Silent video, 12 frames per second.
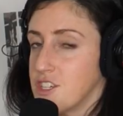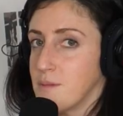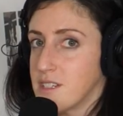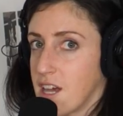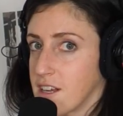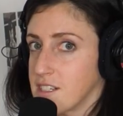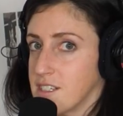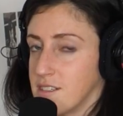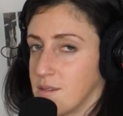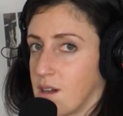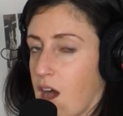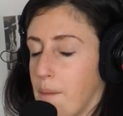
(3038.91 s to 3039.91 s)
She would talk
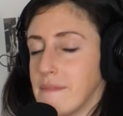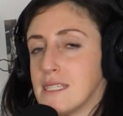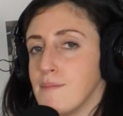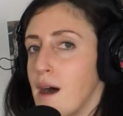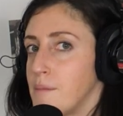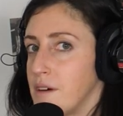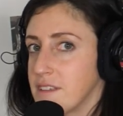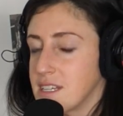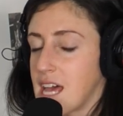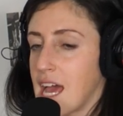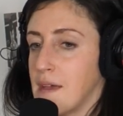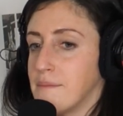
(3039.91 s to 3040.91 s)
to Common's mom all the
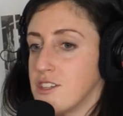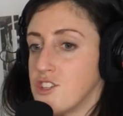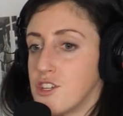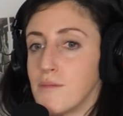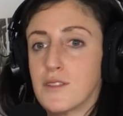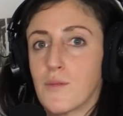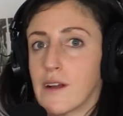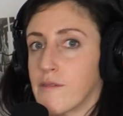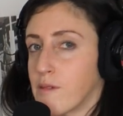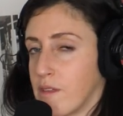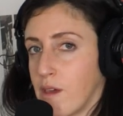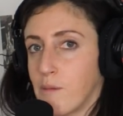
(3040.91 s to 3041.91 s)
time, and she was aware
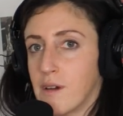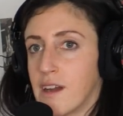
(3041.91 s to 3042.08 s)
of where they